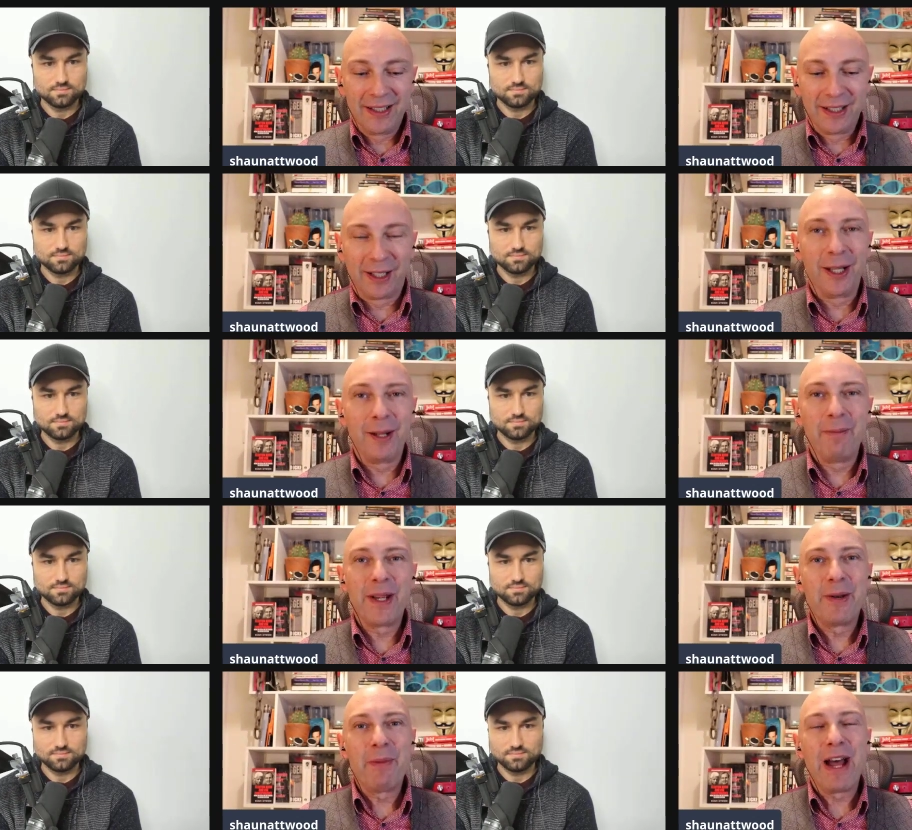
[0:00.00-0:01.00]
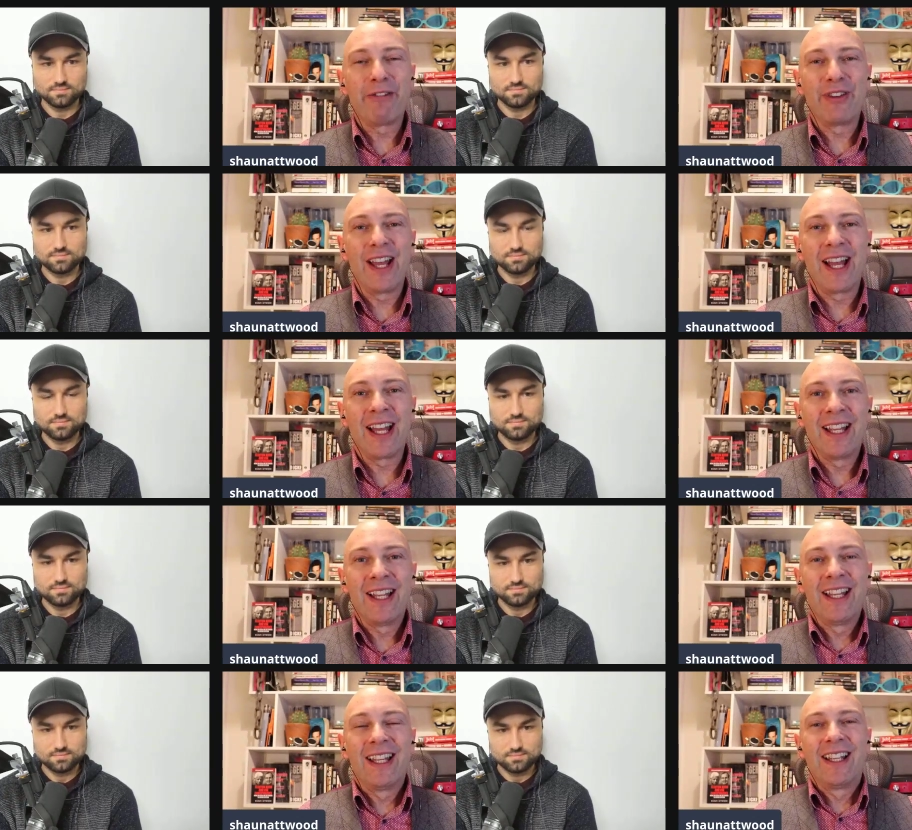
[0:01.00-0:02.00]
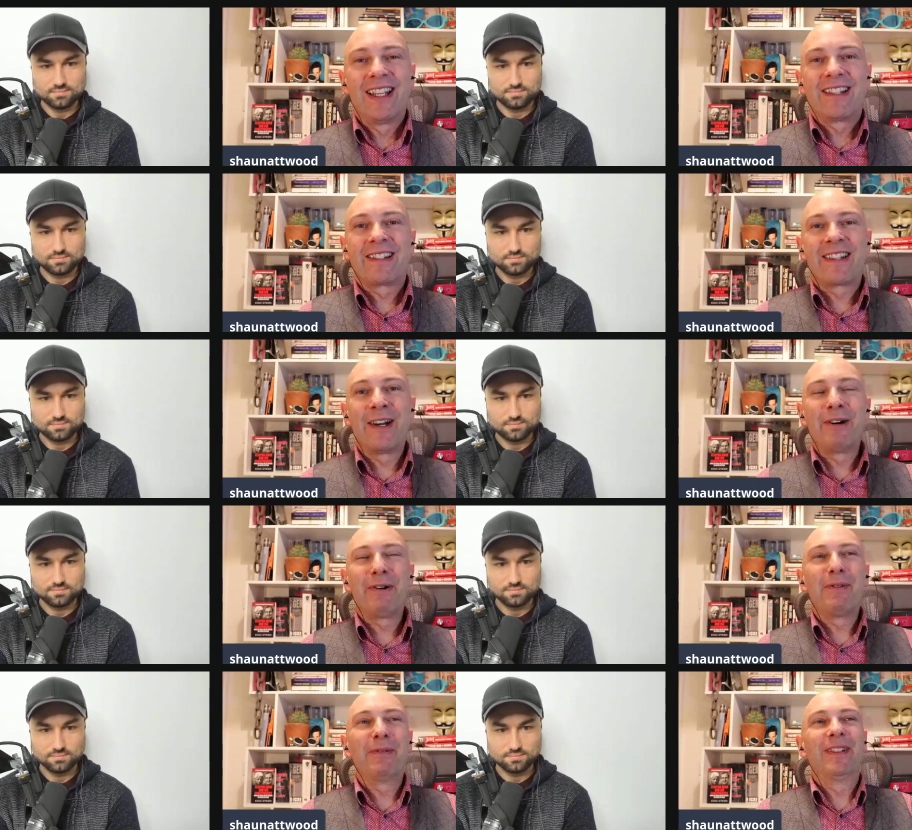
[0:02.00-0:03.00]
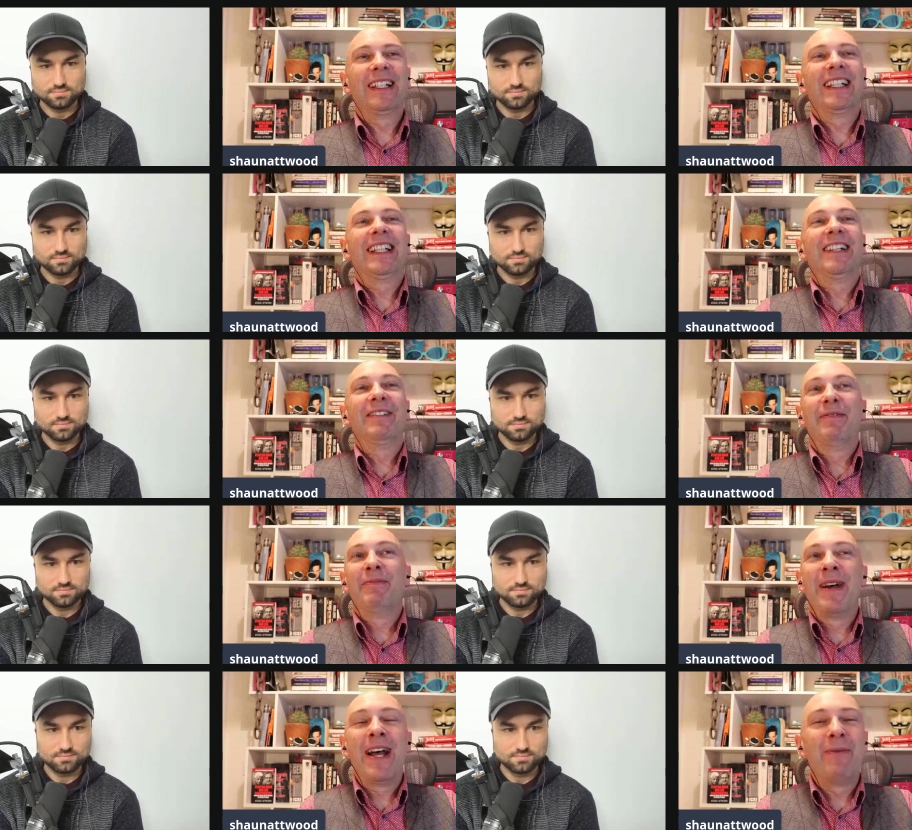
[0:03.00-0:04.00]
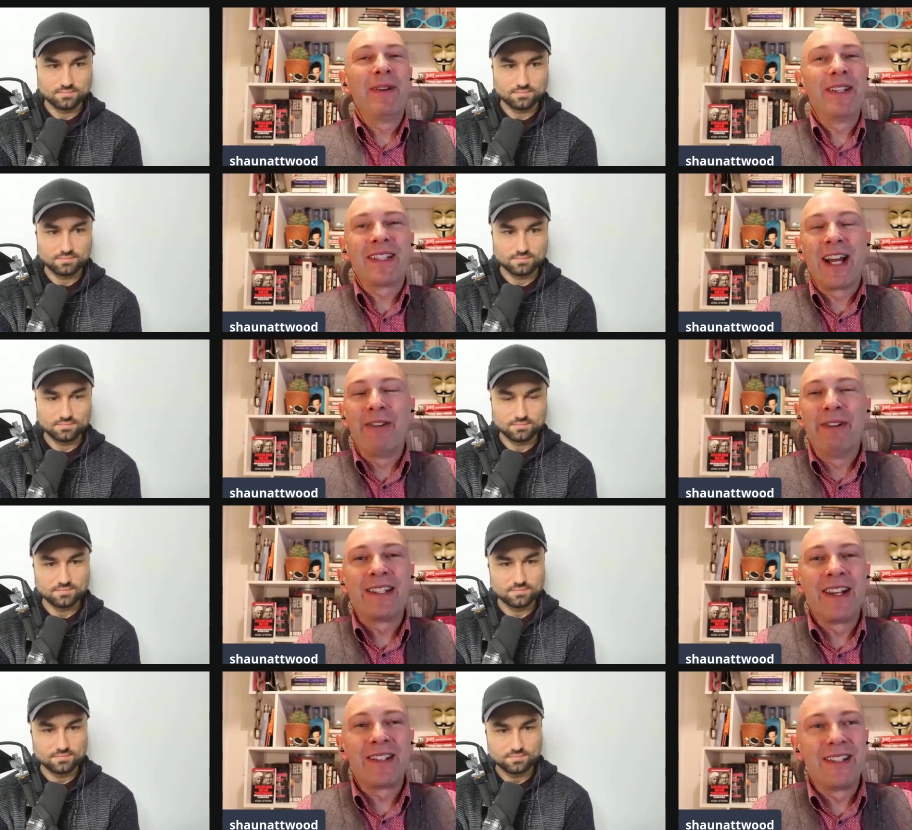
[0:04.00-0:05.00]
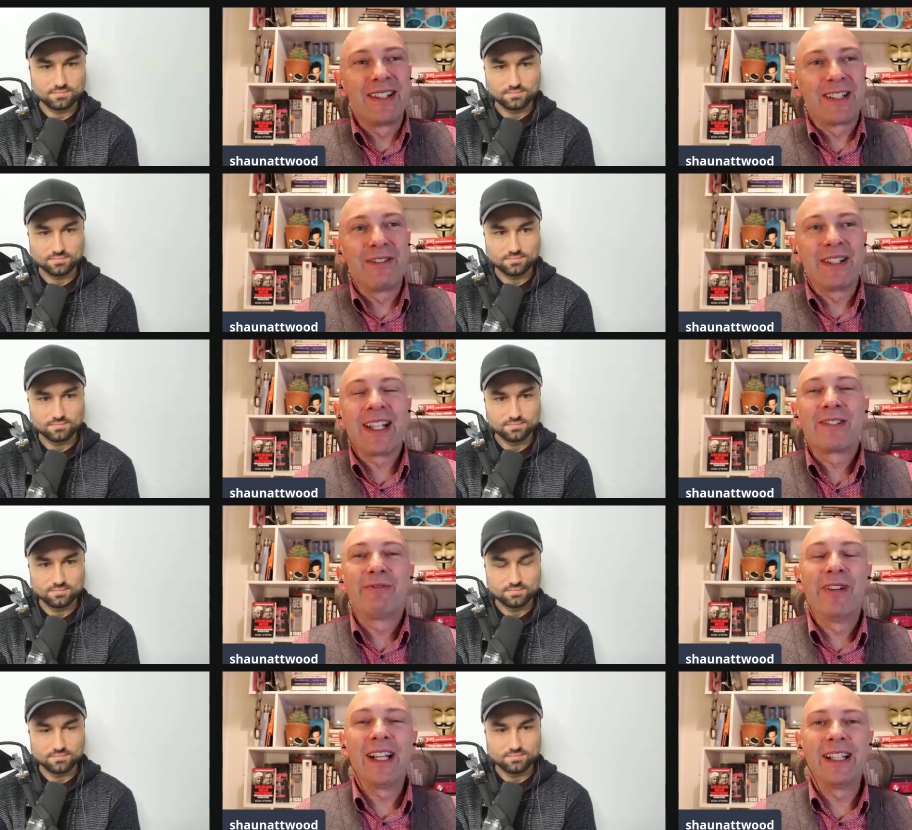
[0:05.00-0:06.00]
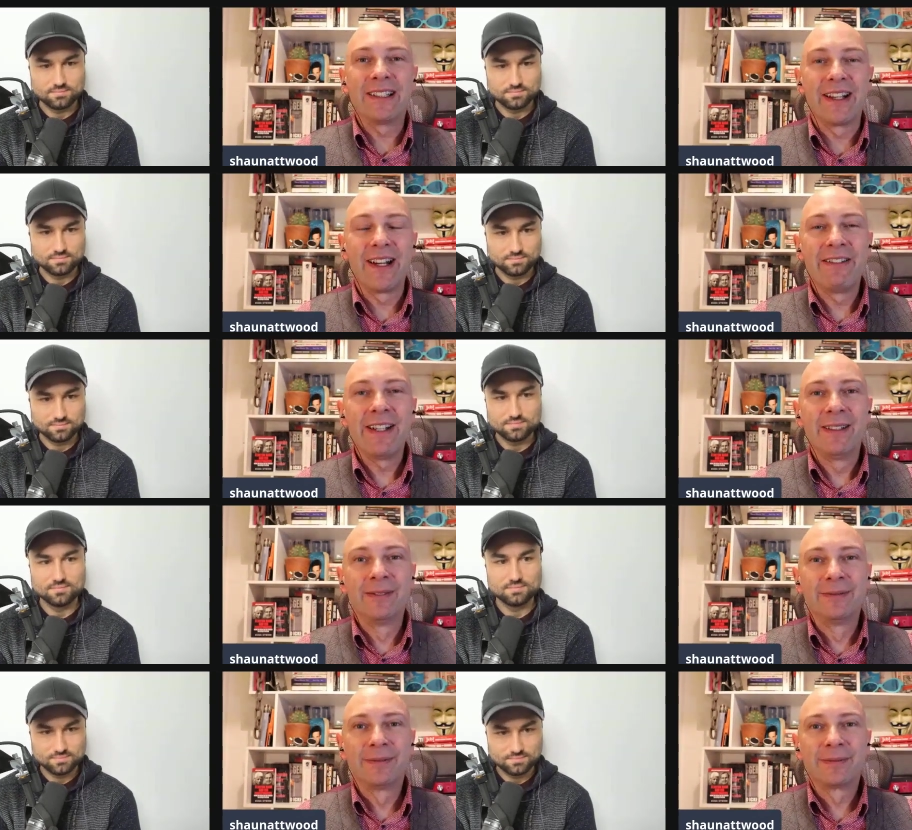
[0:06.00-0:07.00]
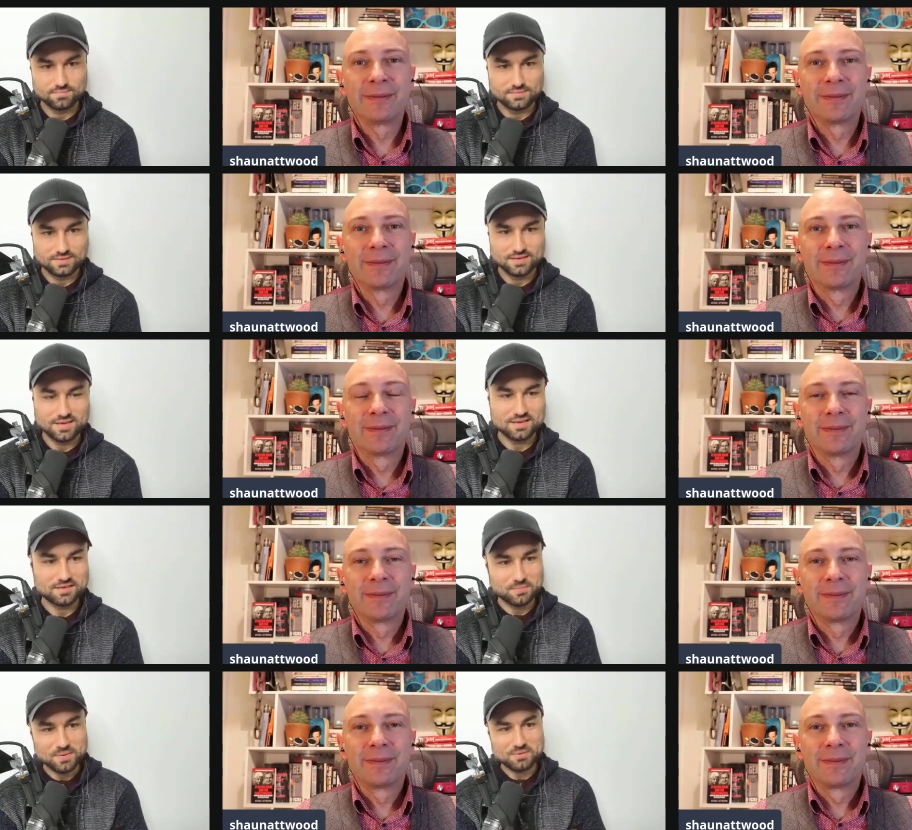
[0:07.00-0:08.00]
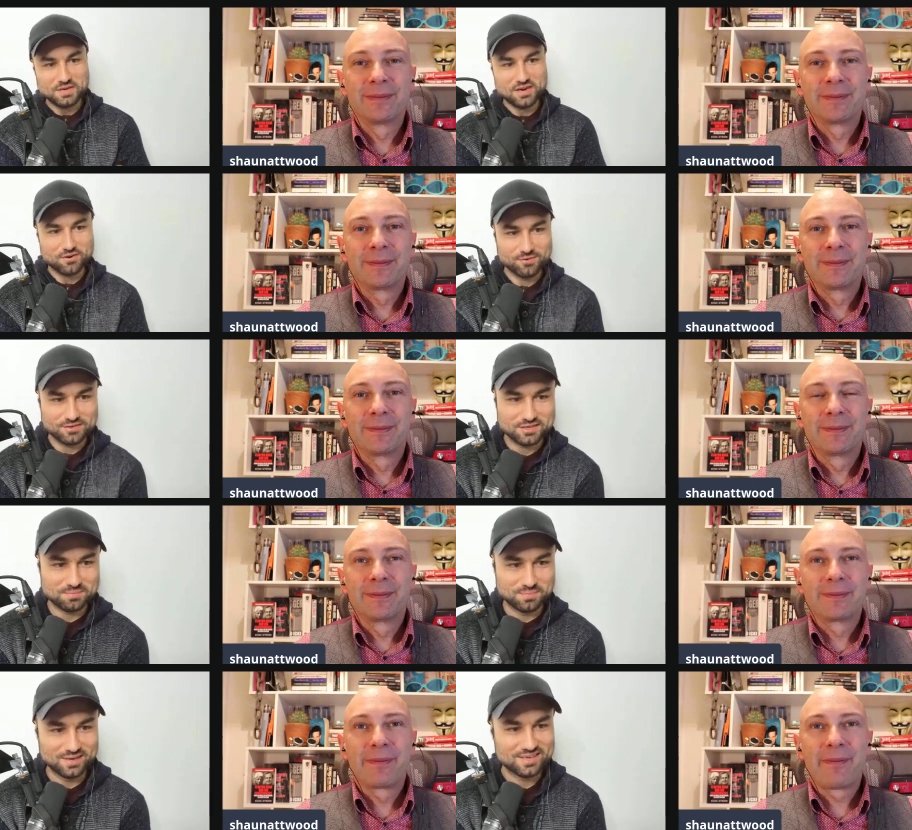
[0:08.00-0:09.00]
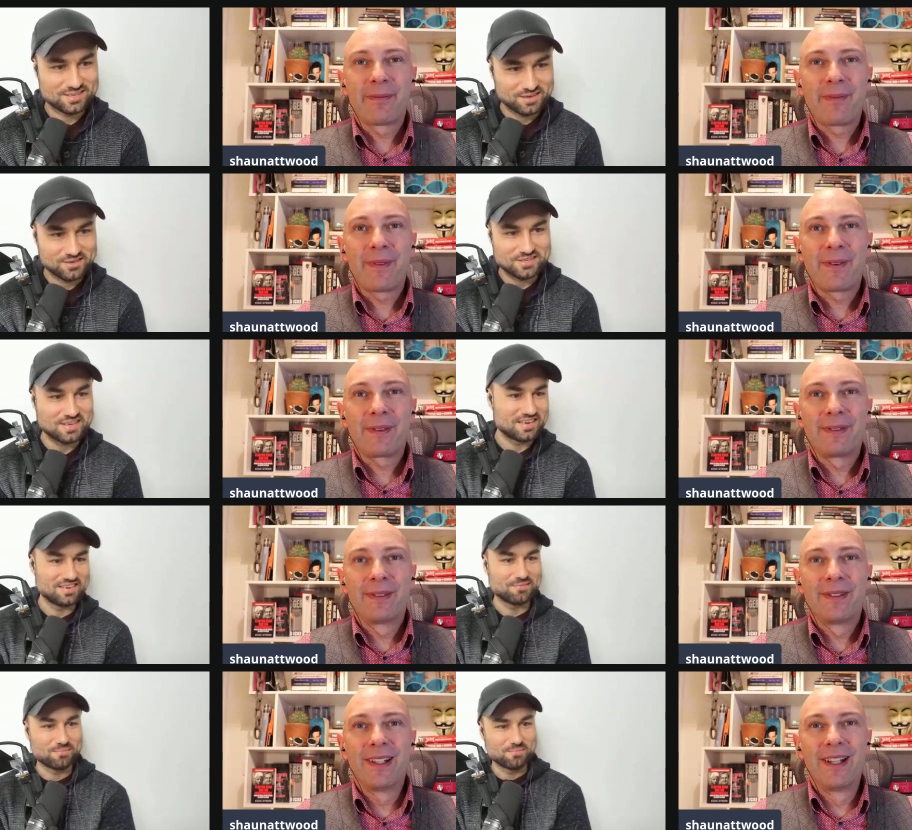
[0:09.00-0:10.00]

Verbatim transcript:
Speaker 1: Colombian mafia. So, man, when you start researching this stuff, it gets really
Speaker 2: scary. Yeah, sometimes ignorance is bliss, and you just gotta.